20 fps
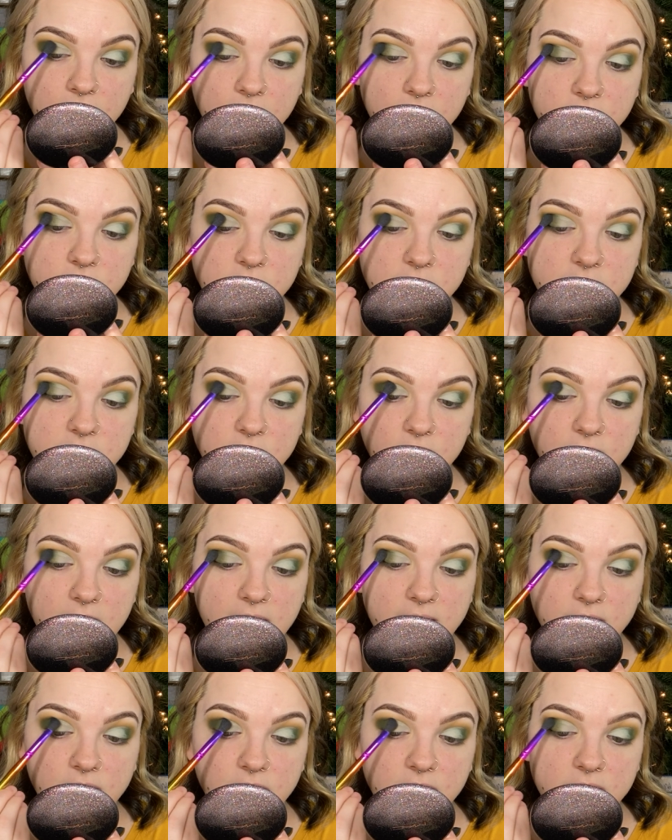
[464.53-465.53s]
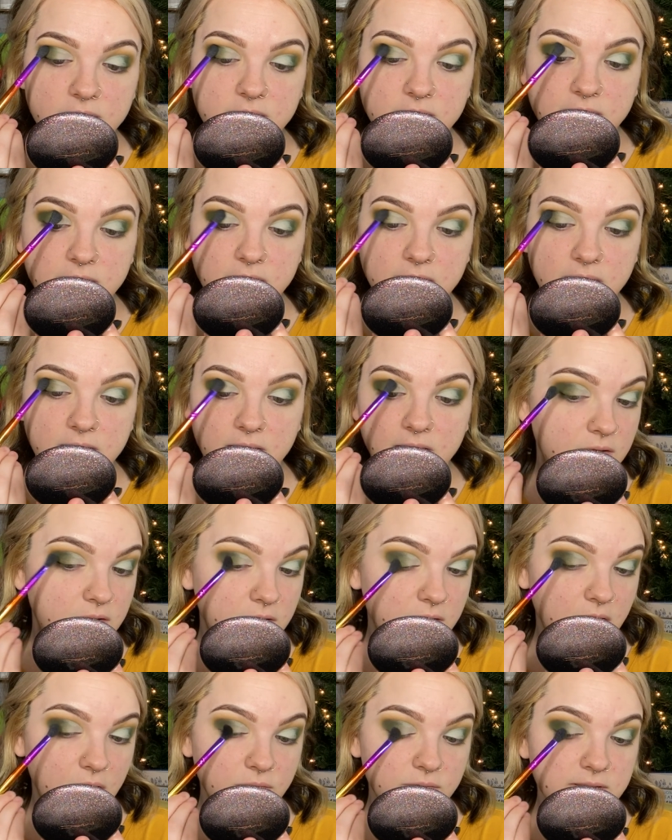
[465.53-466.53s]
Just so that there's
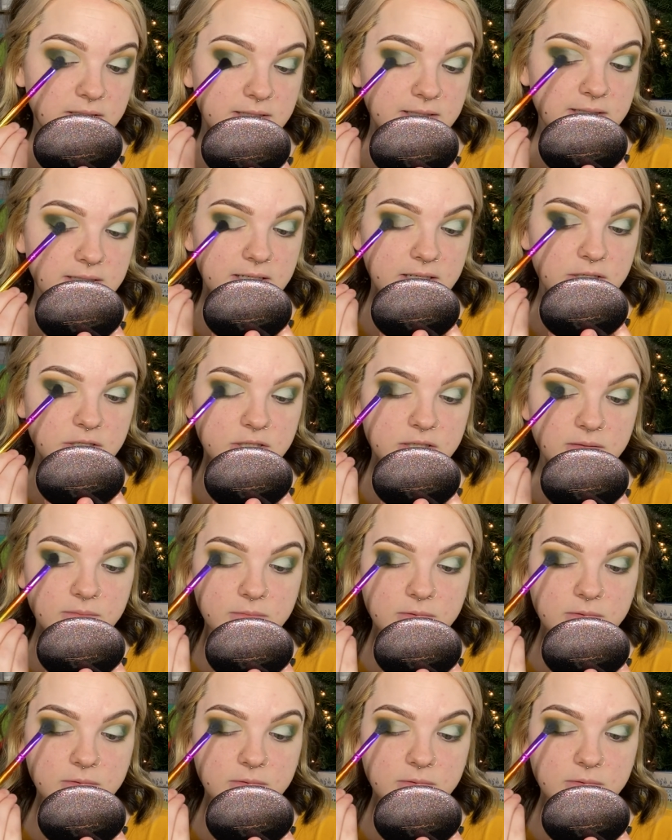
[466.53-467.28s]
no distinction